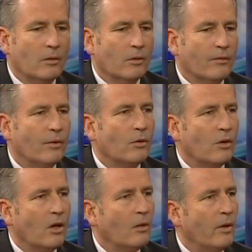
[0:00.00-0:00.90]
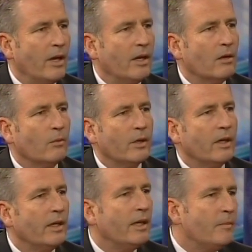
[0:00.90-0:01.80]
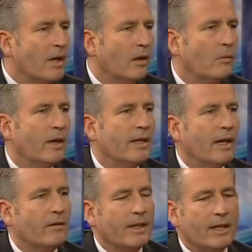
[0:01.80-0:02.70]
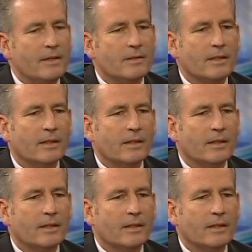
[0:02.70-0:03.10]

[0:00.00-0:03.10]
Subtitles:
We're a phone call away or we're an email away nowadays,